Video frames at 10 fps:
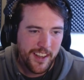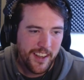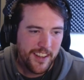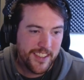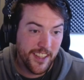
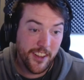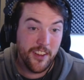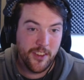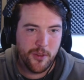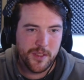to
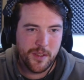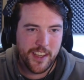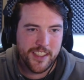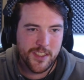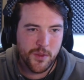those
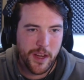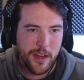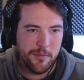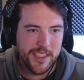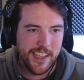
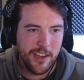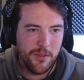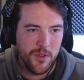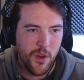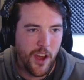extremes that you
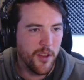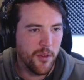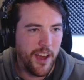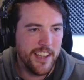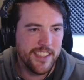
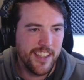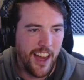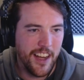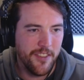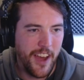otherwise
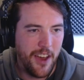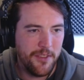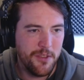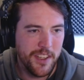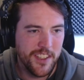kind of have
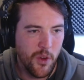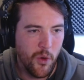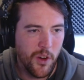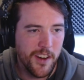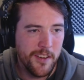to ignore.